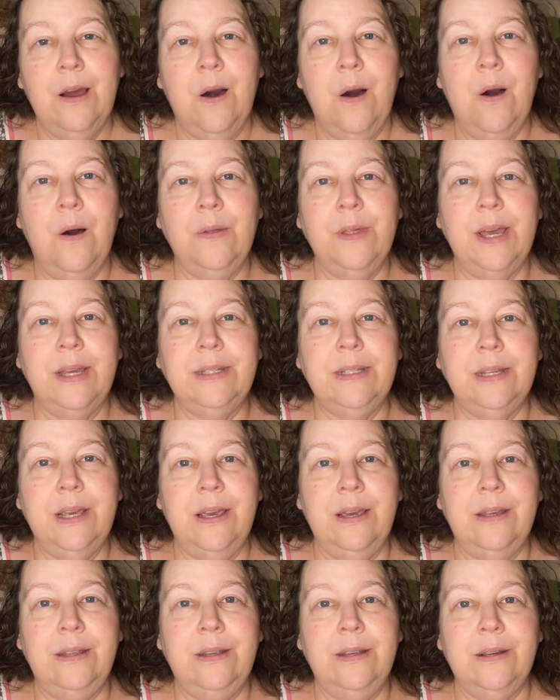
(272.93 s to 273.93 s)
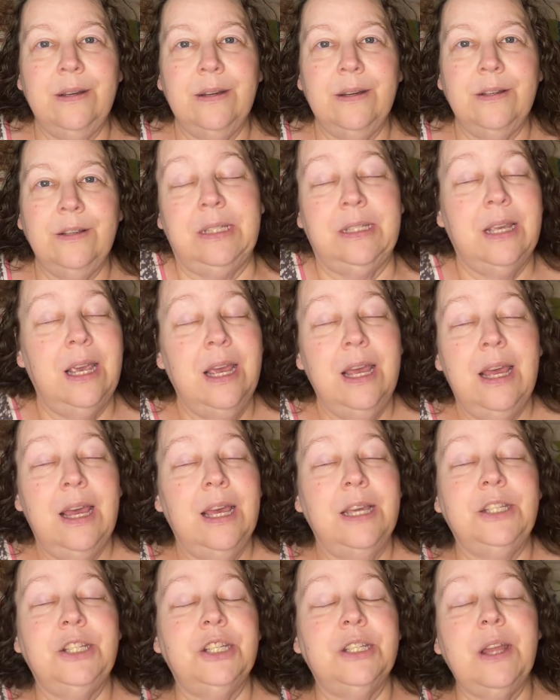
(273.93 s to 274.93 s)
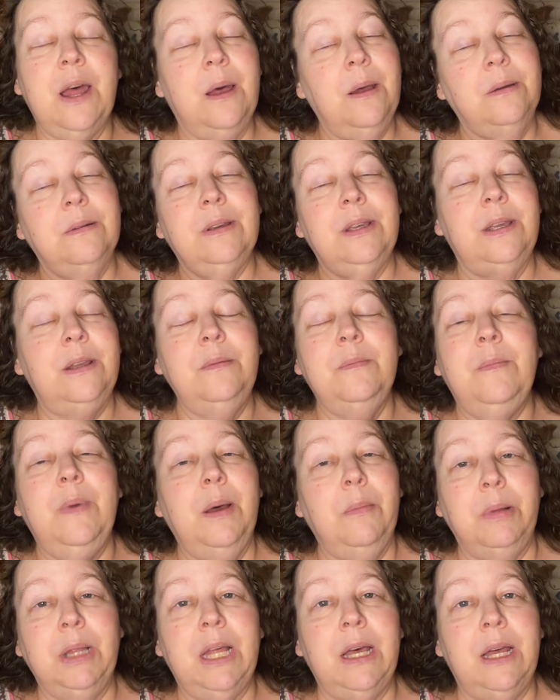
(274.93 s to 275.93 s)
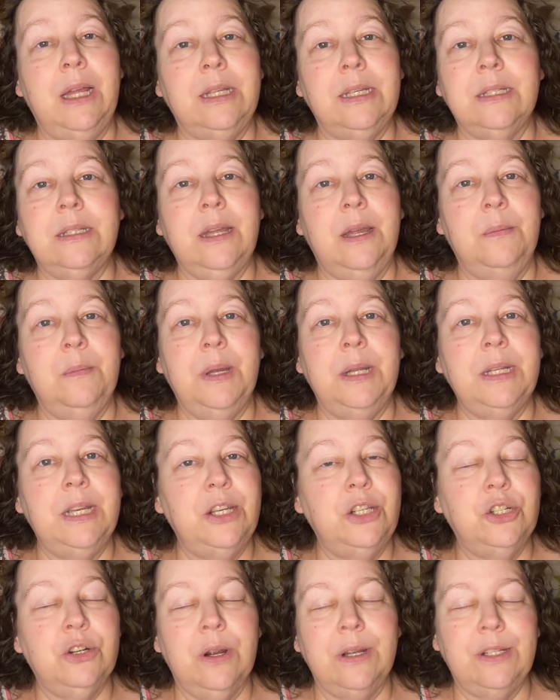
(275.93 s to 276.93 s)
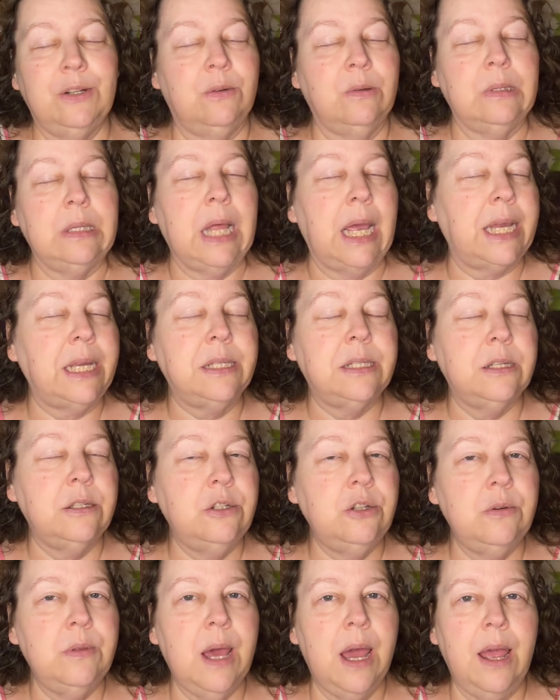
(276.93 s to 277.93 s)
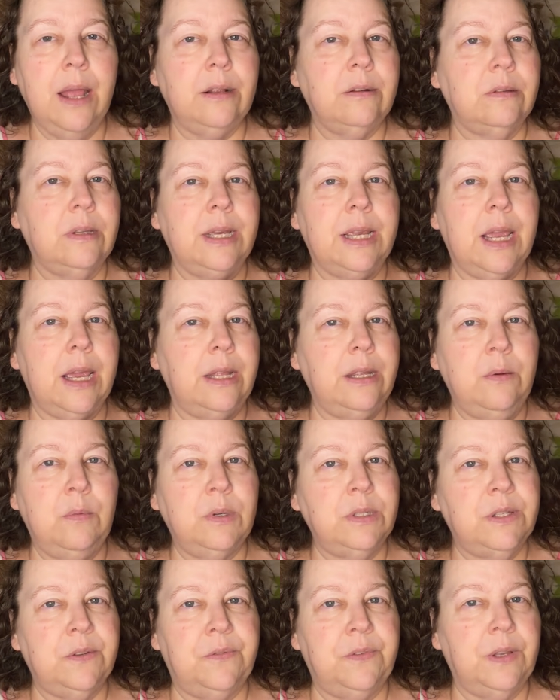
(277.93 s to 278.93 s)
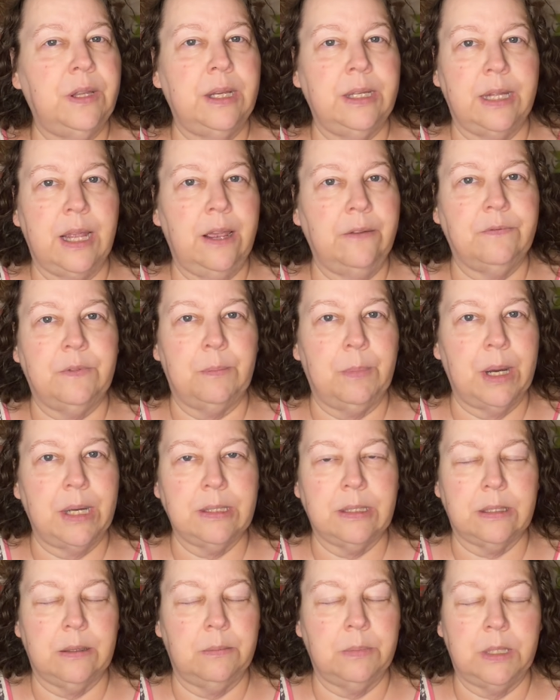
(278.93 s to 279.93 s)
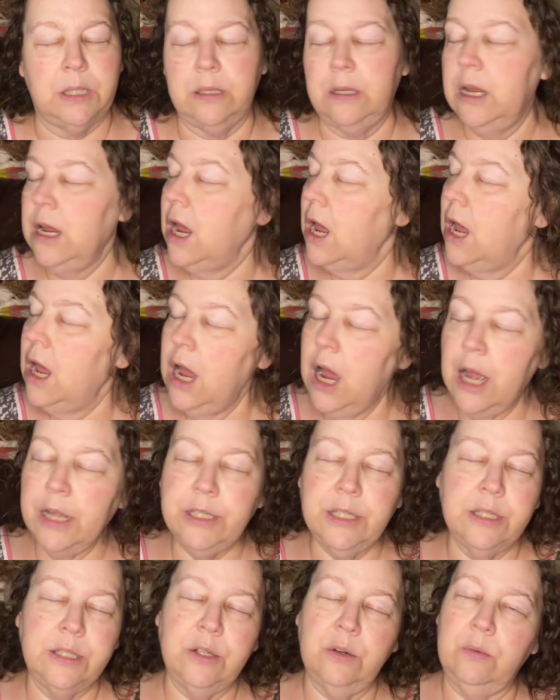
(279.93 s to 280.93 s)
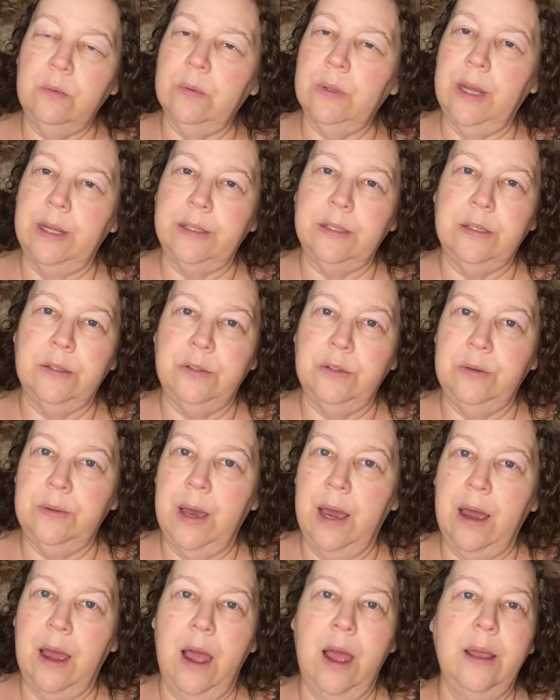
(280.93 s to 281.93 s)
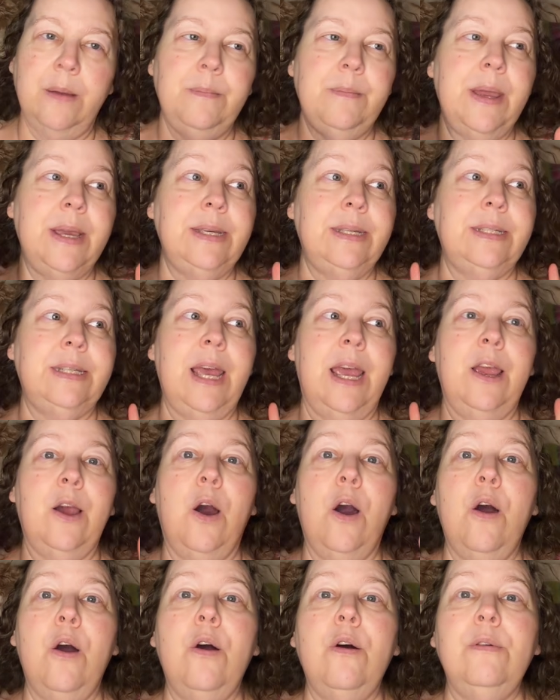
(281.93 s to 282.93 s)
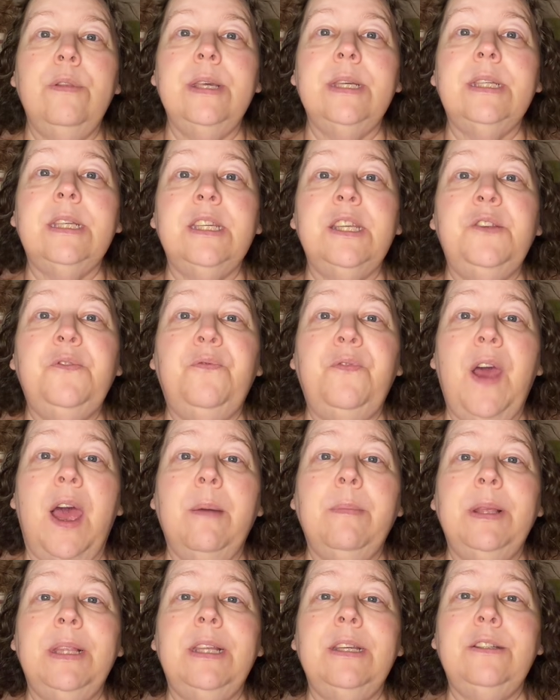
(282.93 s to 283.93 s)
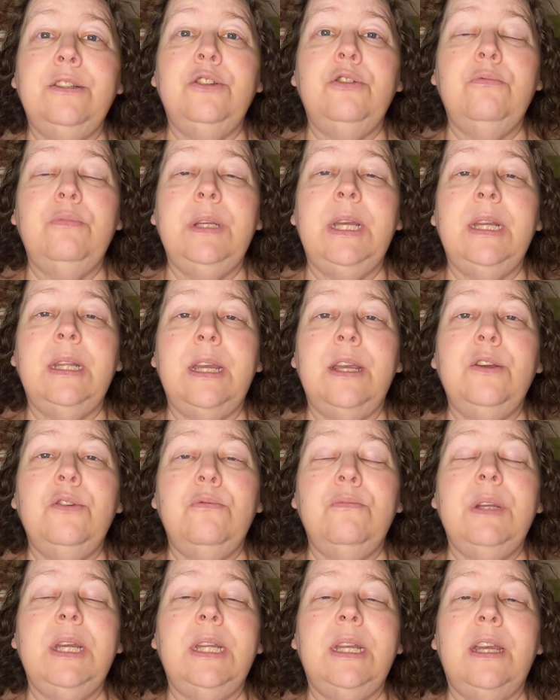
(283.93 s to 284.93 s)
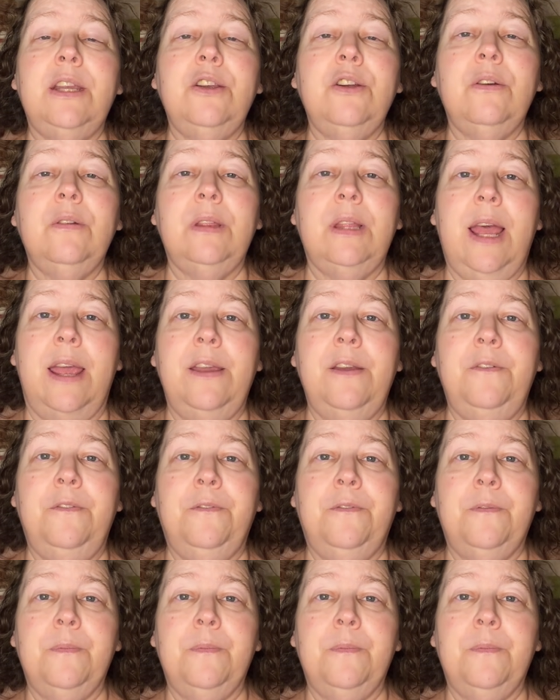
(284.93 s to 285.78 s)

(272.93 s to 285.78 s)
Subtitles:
all that said, it's just not in my blood. It's not in my nature. I don't like to do that. I don't like anyone to feel like they have to buy something. I just don't like to do that. I may say, oh, this is fabulous. You need it in your life,